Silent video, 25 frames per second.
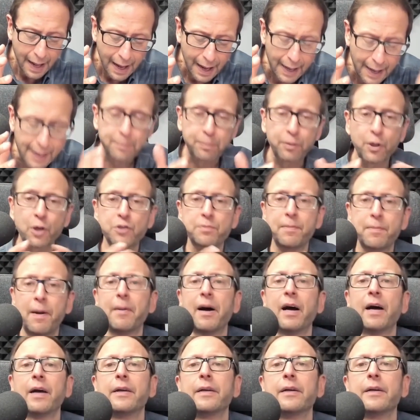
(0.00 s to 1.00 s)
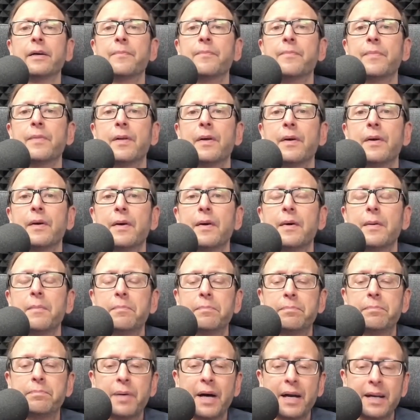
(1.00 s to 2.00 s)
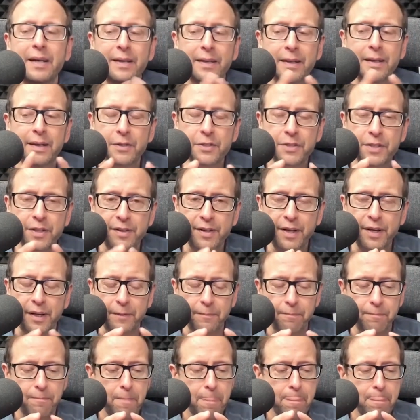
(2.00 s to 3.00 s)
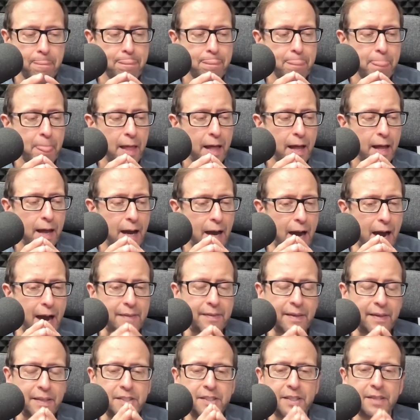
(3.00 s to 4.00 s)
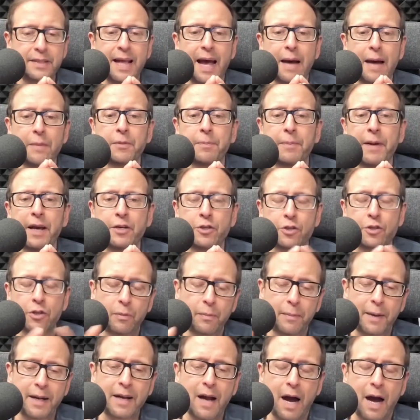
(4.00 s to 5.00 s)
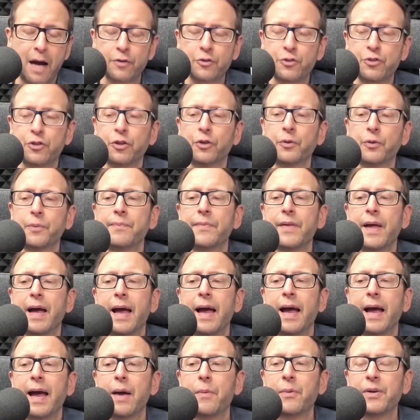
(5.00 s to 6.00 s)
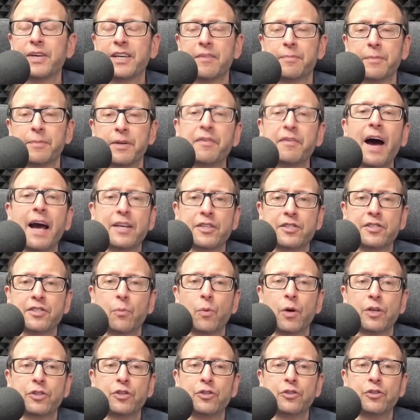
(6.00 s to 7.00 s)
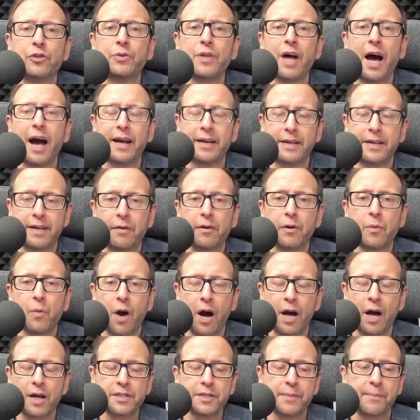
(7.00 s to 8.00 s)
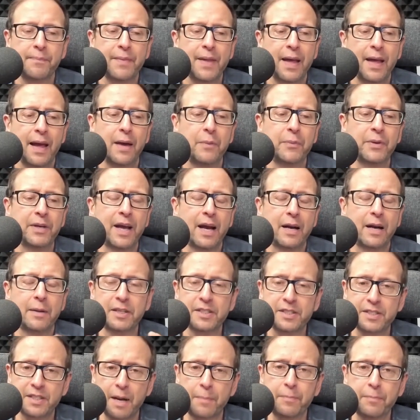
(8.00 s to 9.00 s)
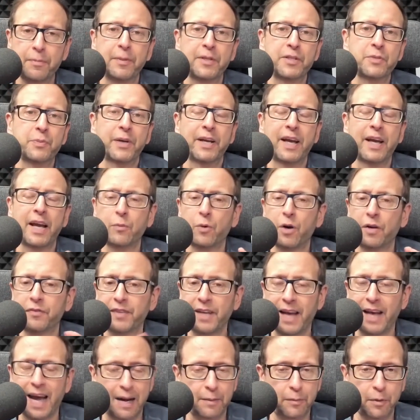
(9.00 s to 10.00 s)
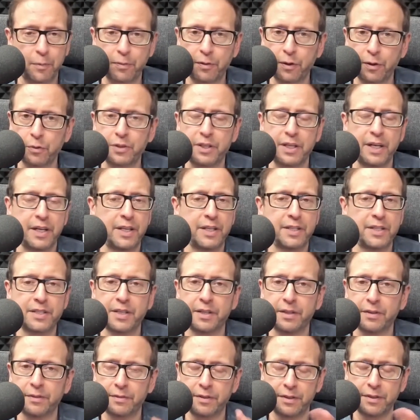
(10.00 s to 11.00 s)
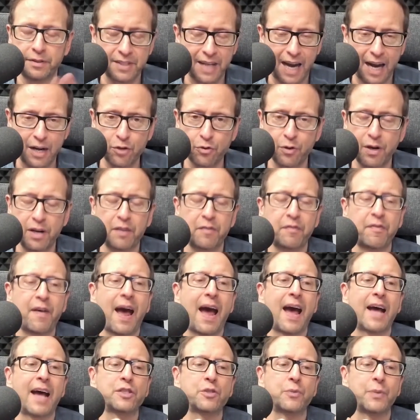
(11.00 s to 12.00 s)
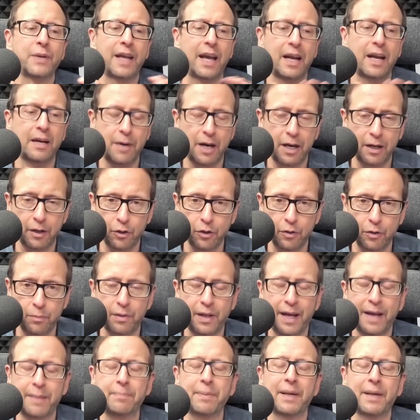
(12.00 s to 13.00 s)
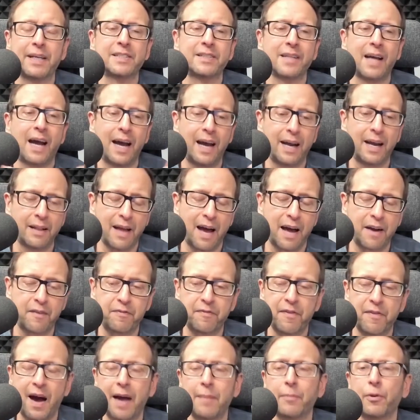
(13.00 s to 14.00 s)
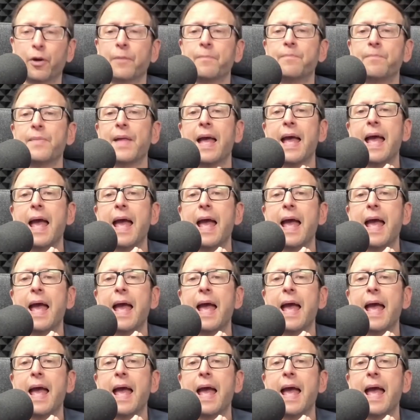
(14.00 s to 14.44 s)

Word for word: And it blows my mind. But here's the thing. I then sit down with the patient, or my doctors do, and we give them advice on what to do dietary-wise. And we get them on supplements. We get them off the animal proteins and the saturated fats. We get them on a good plant-based diet, a lot of fiber.